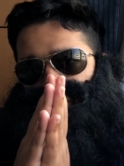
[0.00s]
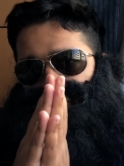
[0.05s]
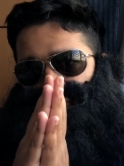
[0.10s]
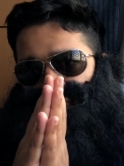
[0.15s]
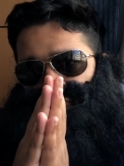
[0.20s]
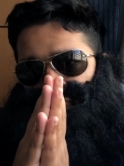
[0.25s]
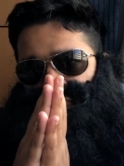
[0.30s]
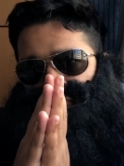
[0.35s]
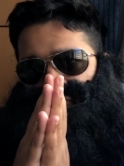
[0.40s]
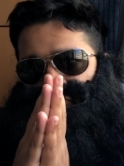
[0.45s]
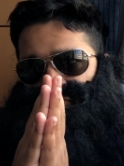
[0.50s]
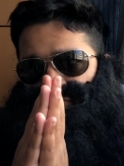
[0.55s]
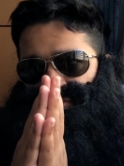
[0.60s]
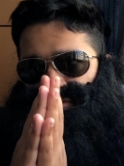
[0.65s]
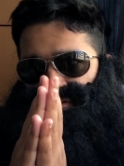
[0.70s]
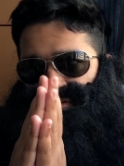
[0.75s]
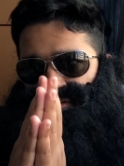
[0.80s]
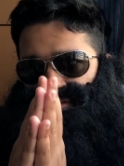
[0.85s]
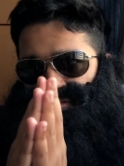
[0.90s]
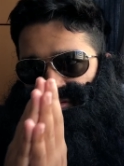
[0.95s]
of
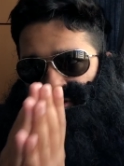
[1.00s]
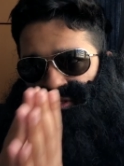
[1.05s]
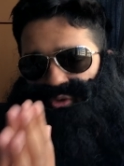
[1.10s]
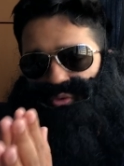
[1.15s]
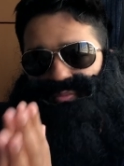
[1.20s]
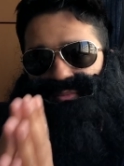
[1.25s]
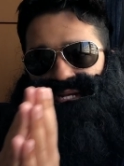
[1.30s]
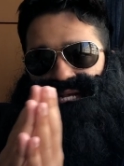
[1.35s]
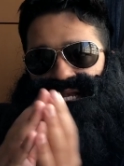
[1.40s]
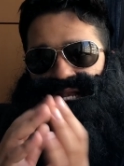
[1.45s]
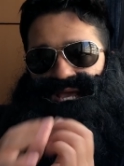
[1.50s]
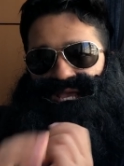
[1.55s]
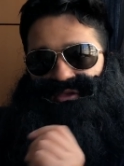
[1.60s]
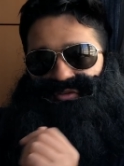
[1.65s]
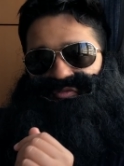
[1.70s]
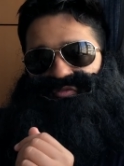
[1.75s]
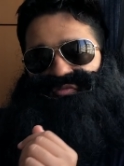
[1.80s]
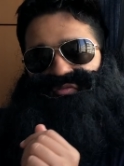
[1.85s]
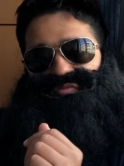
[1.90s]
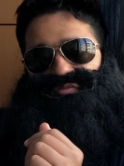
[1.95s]
human
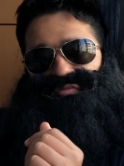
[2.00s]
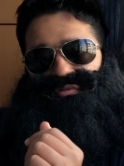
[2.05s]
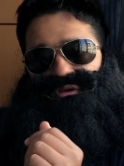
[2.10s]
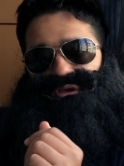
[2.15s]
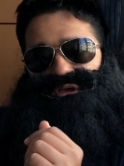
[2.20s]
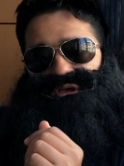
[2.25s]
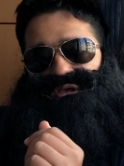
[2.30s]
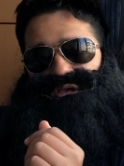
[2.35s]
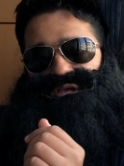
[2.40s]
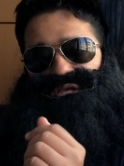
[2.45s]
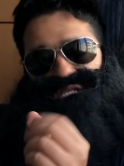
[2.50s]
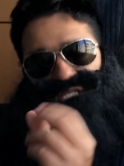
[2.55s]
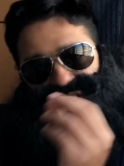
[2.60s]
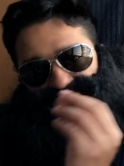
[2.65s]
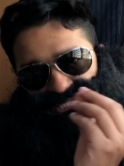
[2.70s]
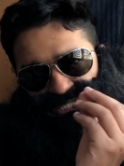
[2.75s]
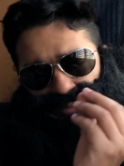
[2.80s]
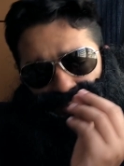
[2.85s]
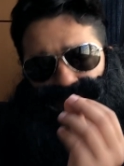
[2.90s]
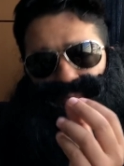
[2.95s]
life.
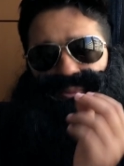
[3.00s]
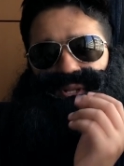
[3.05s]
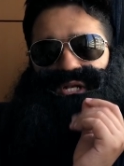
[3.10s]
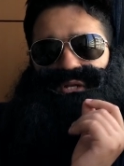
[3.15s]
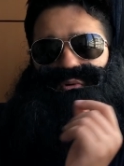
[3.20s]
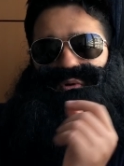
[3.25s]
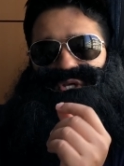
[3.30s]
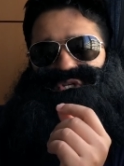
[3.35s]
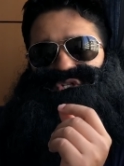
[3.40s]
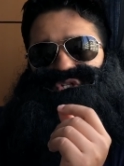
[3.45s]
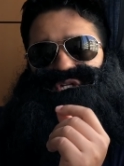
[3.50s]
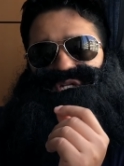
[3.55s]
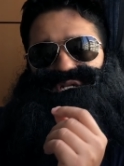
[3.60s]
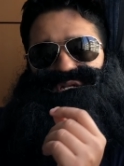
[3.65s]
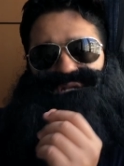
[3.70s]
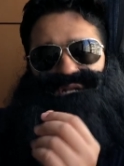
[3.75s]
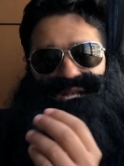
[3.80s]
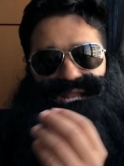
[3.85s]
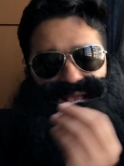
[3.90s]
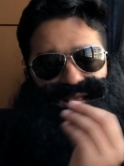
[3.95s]
Simple
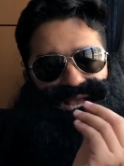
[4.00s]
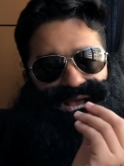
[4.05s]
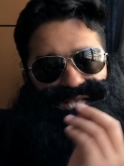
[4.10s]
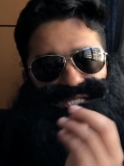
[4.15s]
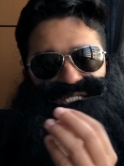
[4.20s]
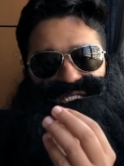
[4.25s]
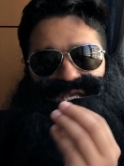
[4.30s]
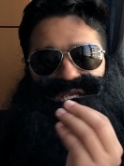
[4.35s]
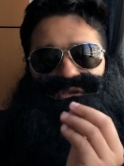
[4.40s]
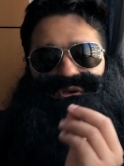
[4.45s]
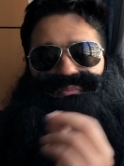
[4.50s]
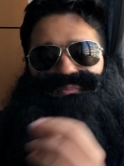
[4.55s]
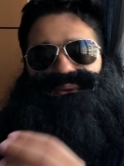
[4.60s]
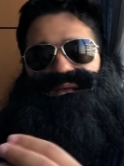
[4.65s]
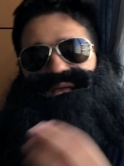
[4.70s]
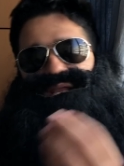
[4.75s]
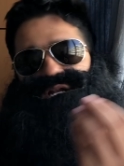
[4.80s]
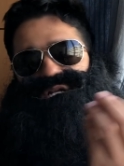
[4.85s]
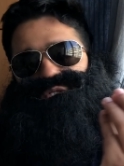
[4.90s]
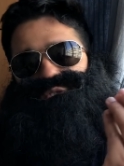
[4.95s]
question like asking your
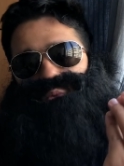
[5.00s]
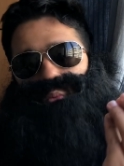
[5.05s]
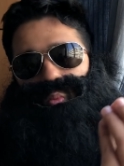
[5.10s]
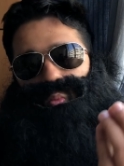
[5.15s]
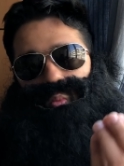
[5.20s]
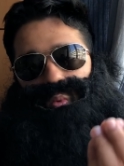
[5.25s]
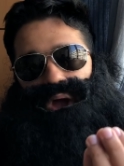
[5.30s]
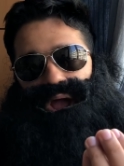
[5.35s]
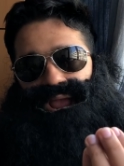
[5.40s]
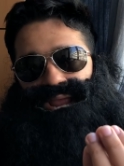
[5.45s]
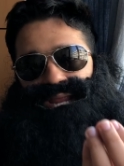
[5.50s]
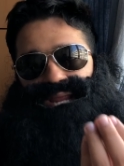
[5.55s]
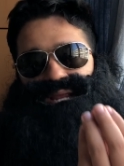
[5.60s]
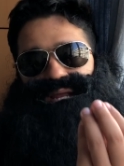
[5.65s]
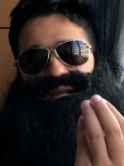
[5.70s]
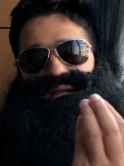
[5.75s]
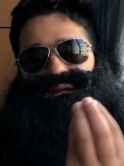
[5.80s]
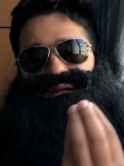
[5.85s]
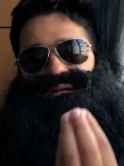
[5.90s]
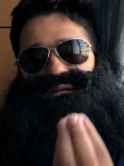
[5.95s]
parents, why
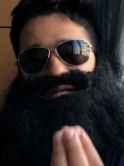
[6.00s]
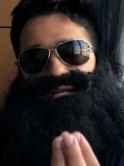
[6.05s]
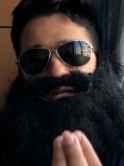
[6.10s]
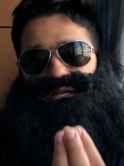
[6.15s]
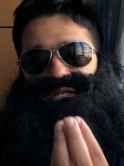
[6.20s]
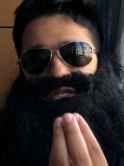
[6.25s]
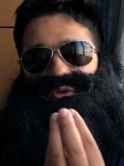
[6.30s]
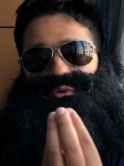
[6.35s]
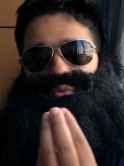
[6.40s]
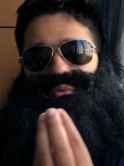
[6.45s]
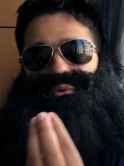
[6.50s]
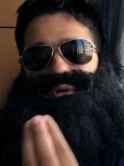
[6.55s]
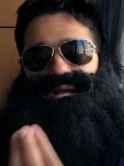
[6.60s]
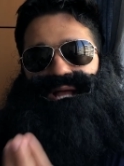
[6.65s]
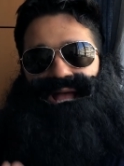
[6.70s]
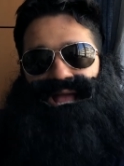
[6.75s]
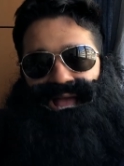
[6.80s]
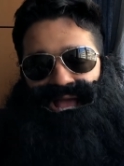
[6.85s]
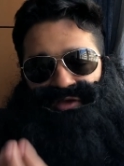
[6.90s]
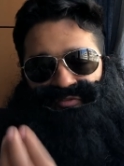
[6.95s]
did you
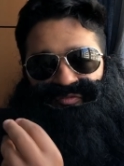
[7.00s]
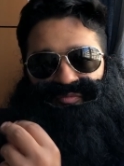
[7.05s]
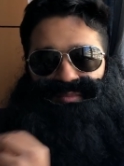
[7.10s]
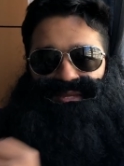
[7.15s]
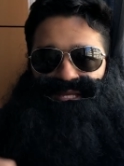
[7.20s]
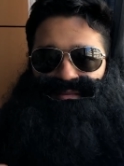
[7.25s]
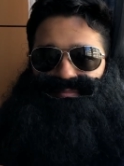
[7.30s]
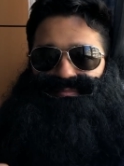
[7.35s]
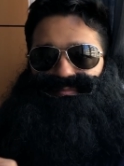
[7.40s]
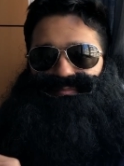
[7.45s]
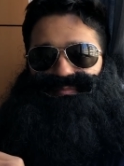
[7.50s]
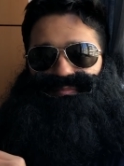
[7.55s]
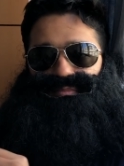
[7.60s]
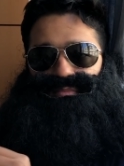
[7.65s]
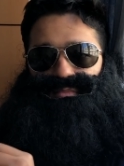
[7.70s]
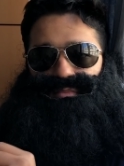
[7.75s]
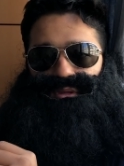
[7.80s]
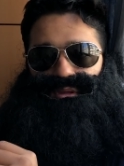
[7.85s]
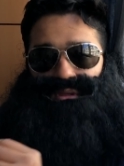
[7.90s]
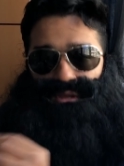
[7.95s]
have me?
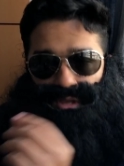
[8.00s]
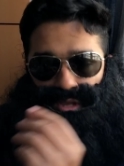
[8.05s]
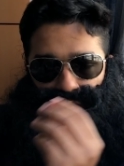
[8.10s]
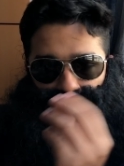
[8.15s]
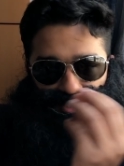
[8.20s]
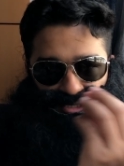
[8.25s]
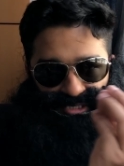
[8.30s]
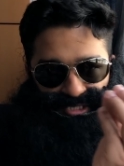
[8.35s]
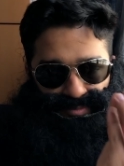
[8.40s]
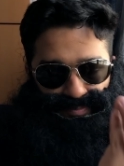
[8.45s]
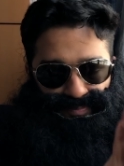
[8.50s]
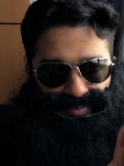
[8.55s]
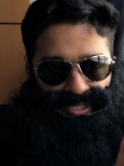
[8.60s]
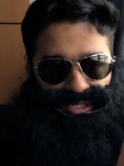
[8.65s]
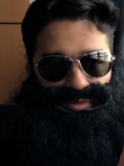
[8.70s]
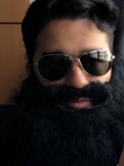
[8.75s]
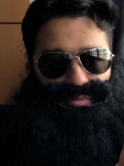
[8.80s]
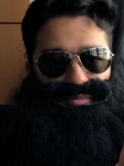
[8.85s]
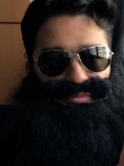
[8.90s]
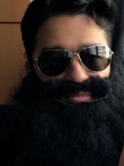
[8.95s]

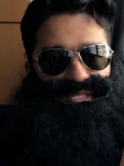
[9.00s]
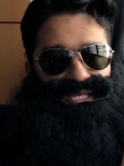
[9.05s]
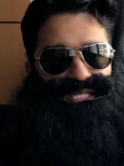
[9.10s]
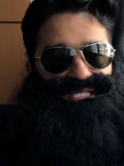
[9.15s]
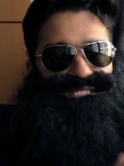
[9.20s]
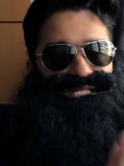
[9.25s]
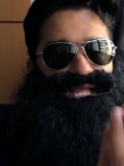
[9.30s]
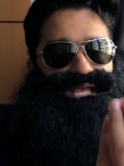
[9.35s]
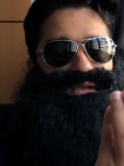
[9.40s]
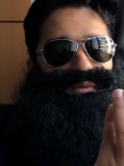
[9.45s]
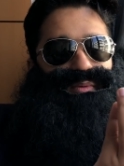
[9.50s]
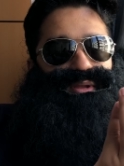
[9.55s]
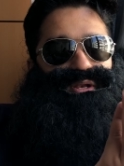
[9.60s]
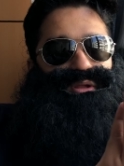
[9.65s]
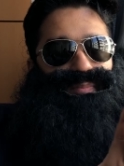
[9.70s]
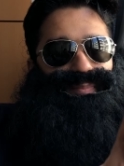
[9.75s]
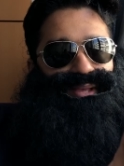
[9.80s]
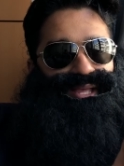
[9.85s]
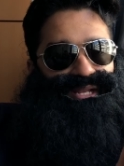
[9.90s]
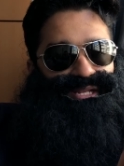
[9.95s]
Simple things like when
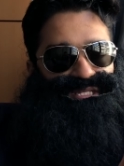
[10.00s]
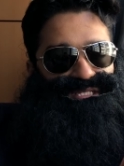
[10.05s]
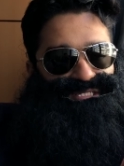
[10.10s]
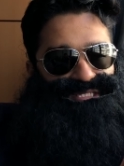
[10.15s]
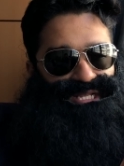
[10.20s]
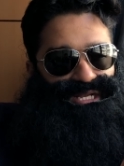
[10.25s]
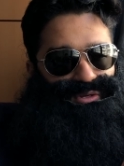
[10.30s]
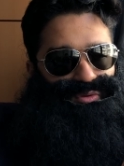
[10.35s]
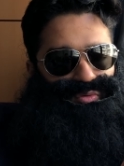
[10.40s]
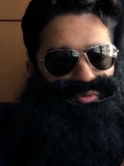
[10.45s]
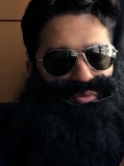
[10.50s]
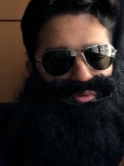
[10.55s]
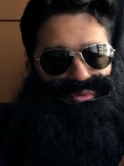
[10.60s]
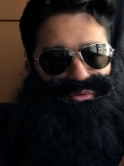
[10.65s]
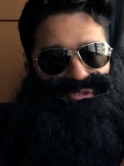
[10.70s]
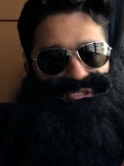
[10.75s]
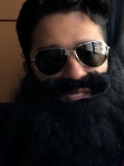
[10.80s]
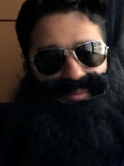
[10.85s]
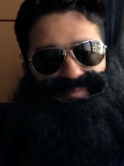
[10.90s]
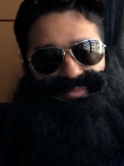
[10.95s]
your parents tell you
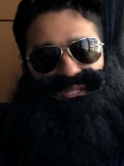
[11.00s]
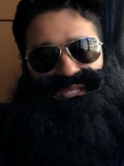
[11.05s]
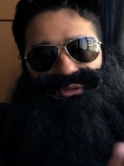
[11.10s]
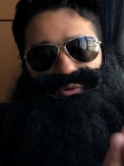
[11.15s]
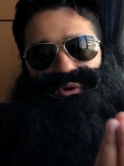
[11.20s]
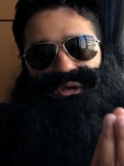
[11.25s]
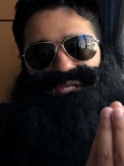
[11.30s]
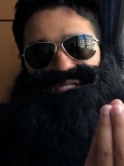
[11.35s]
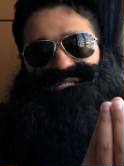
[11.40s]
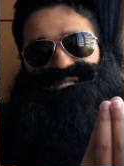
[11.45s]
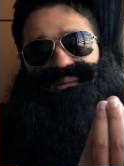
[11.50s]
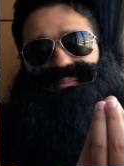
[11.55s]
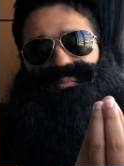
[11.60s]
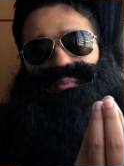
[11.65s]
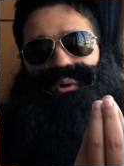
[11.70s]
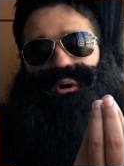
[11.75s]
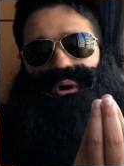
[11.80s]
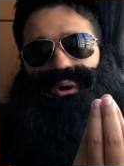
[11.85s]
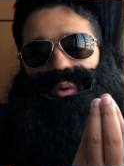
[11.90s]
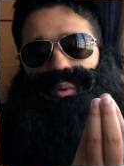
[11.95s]
something, you ask them,
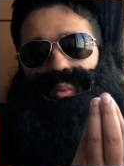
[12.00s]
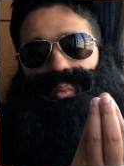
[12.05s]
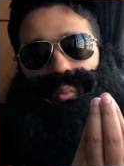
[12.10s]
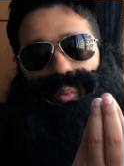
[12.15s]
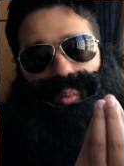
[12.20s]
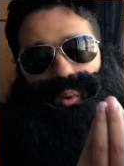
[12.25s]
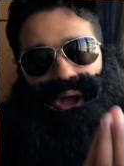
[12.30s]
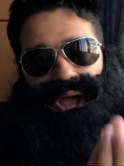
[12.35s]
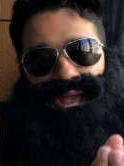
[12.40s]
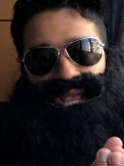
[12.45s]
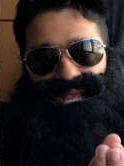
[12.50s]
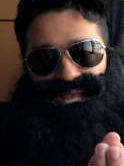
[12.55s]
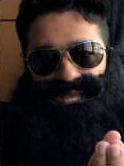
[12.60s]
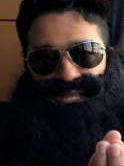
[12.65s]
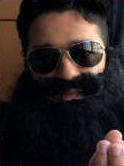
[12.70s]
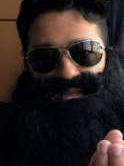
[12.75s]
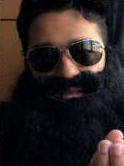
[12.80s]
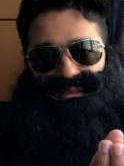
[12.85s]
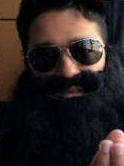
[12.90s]
why?